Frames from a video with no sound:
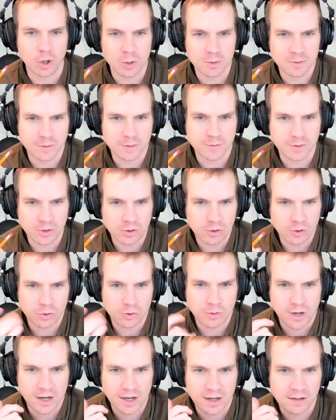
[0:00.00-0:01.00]
overview
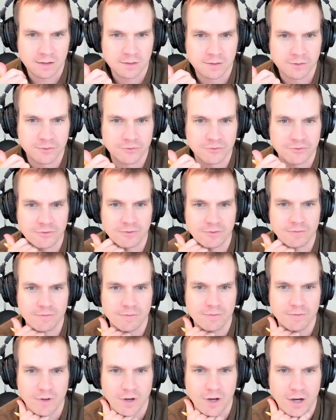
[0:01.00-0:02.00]
of
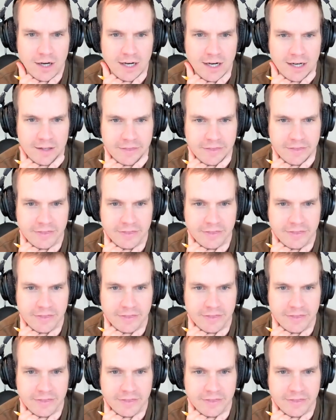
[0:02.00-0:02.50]
Auth.